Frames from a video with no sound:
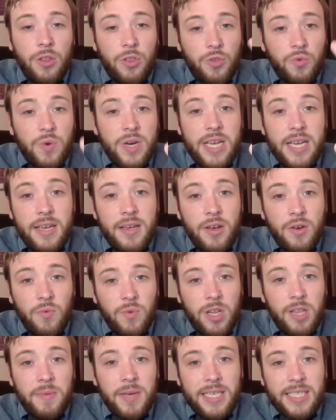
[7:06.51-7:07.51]
3,
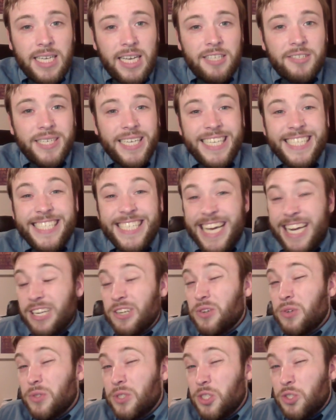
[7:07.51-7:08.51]
one of the big assignments is
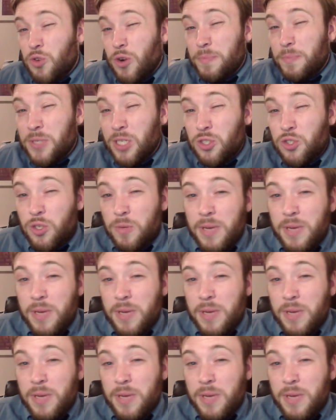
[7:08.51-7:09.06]
technical description.